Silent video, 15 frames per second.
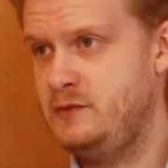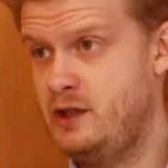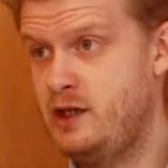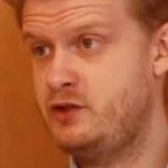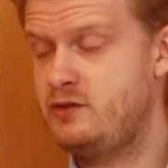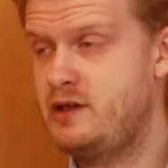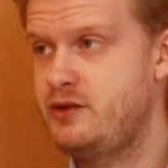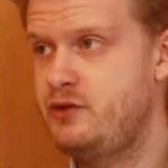that
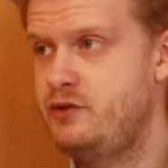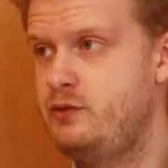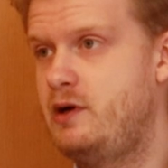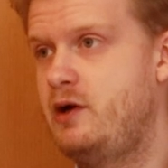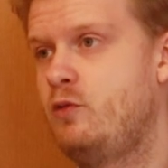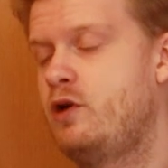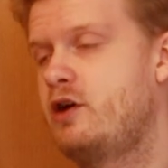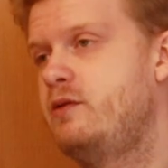I try to do.
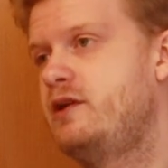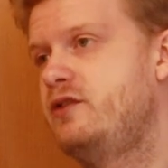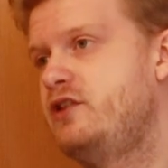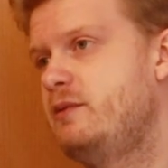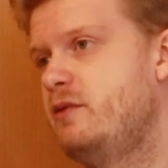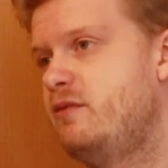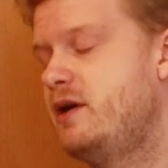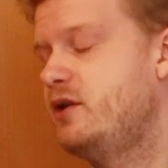I work with a
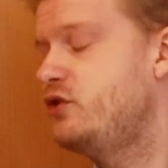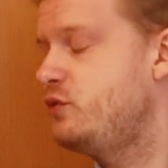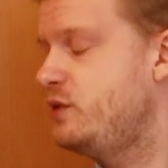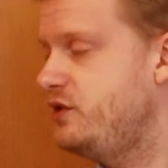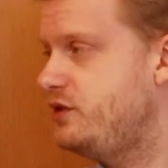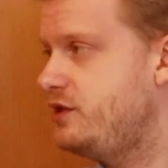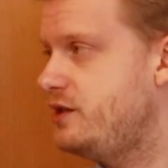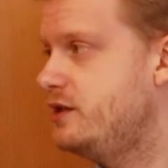team of about
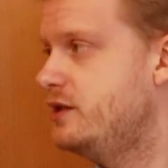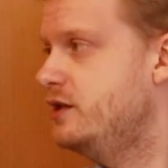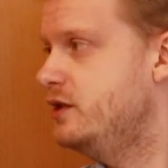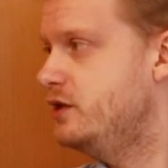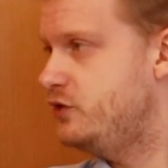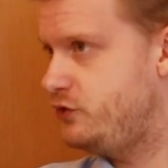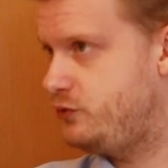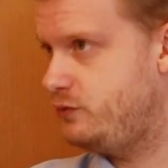20
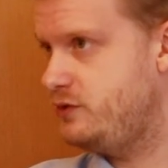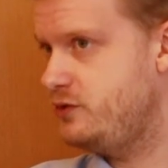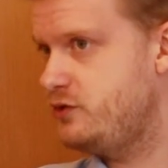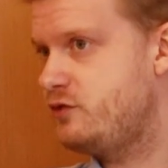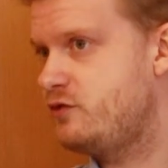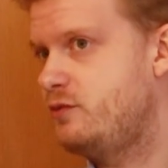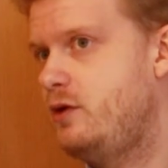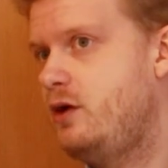
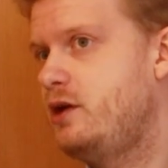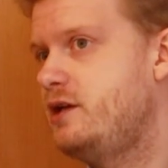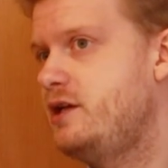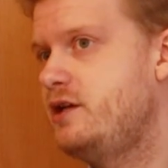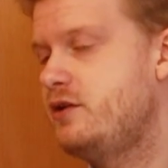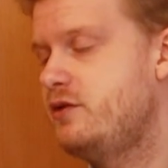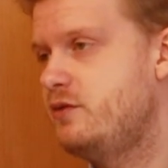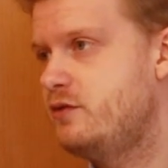students from all the
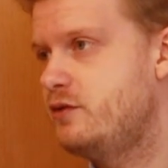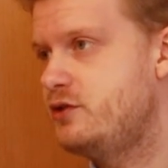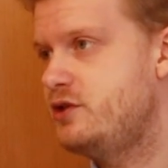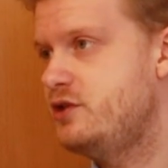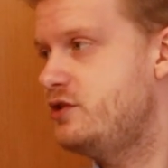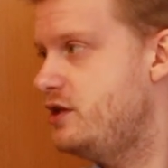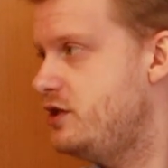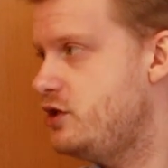leading
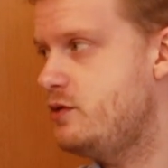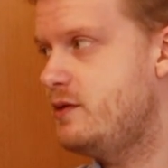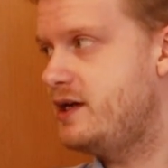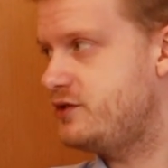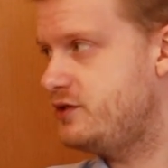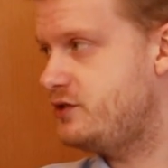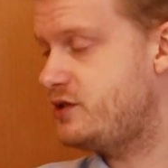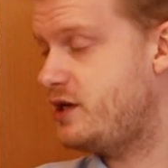universities in the
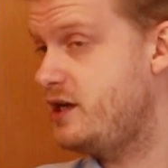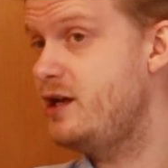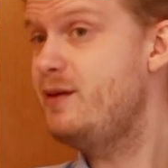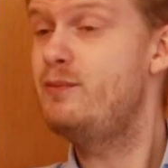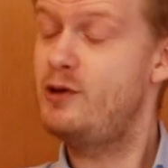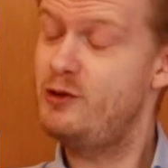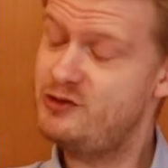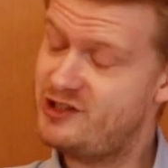US and China,
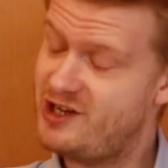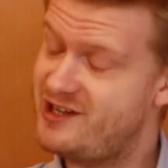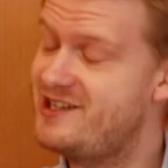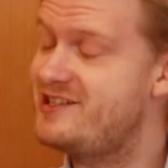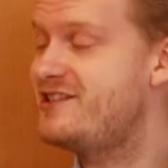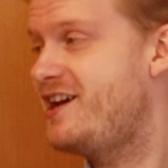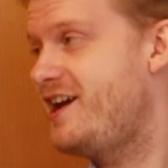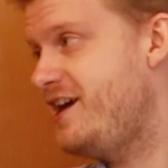both
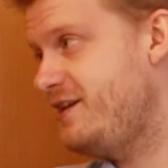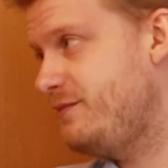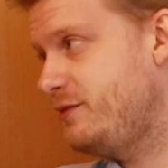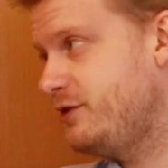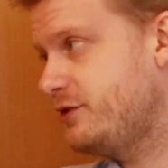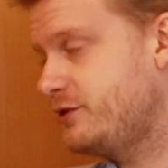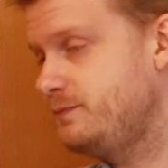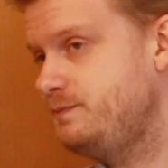Chinese and
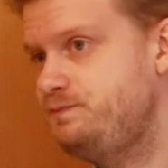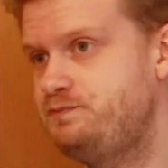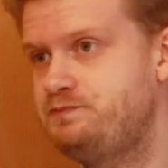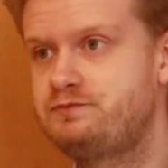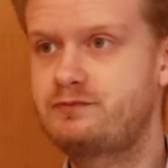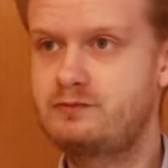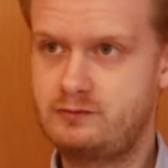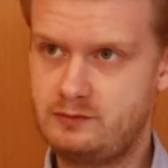American.
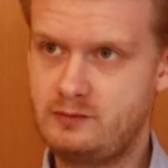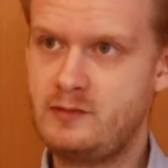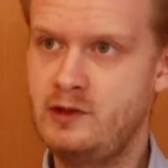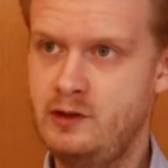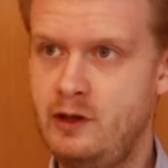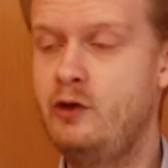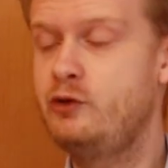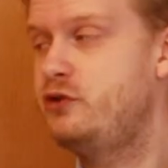
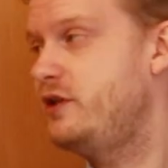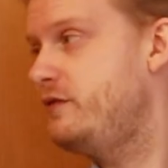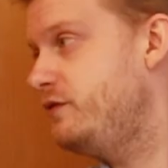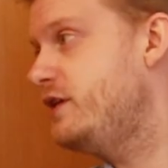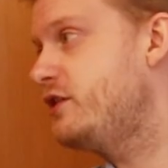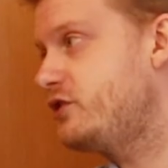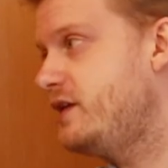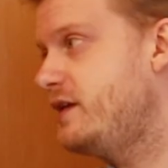Also
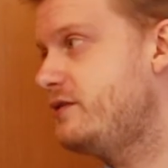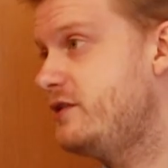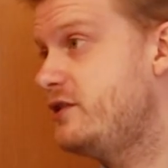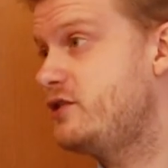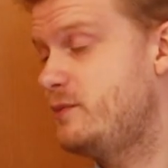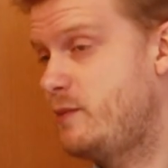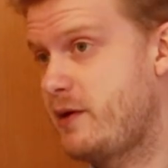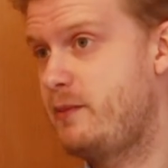different
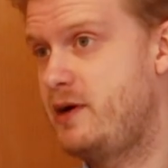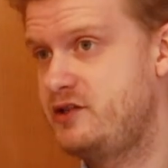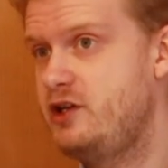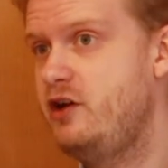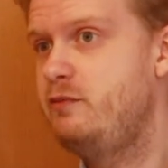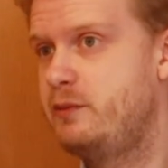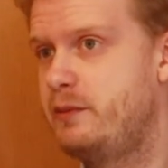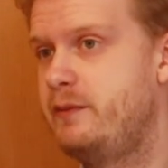nationalities like
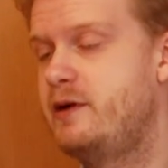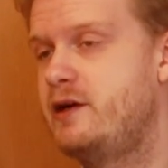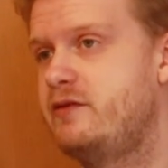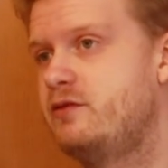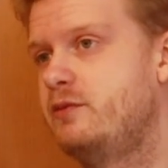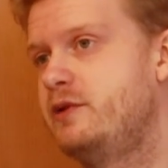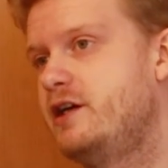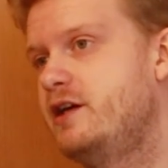myself, but
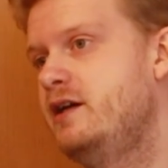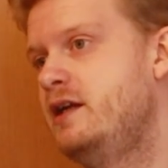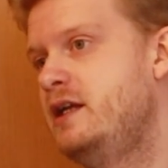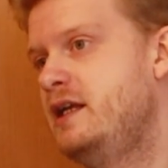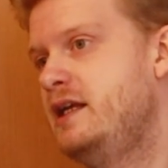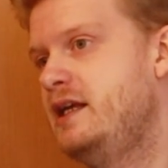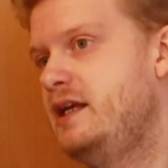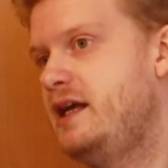primarily from there.
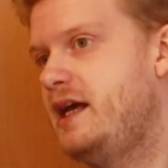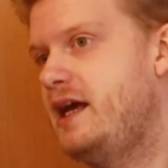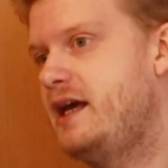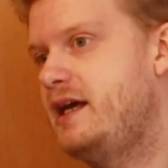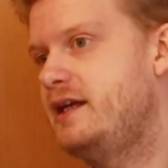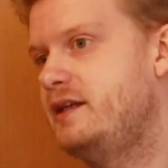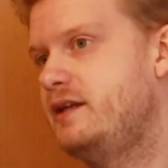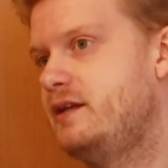
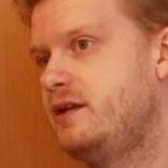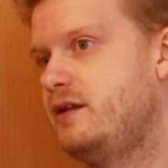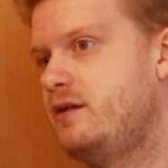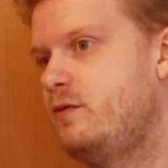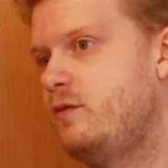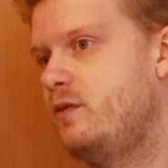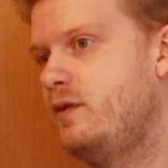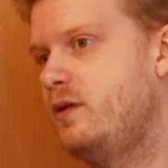
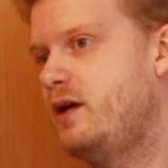And